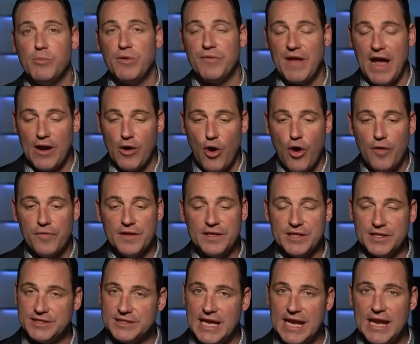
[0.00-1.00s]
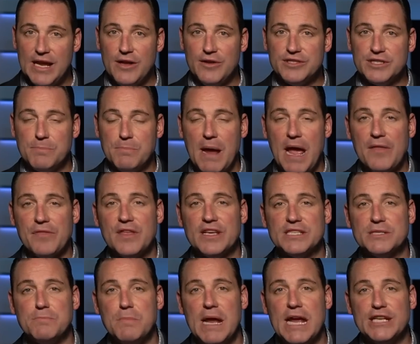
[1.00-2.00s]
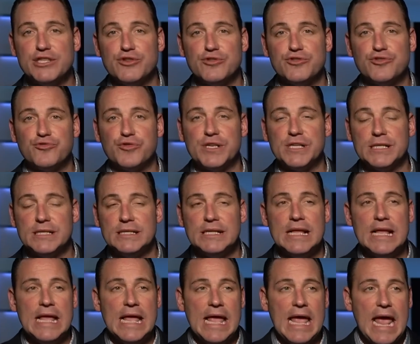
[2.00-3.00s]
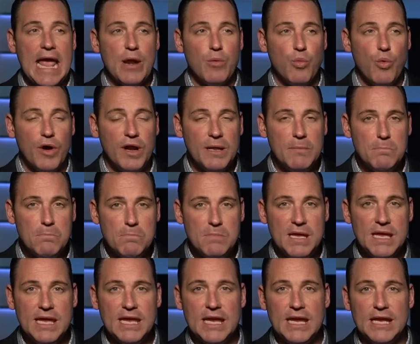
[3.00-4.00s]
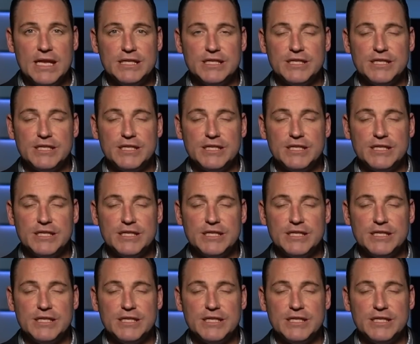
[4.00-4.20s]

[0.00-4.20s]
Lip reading: got all the details about this major drill and what it means